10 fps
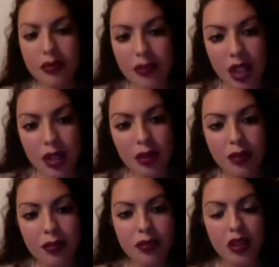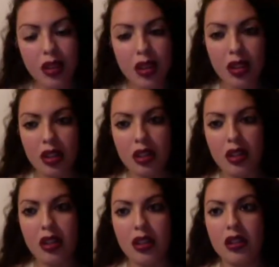Hello?
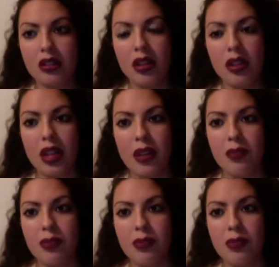Okay,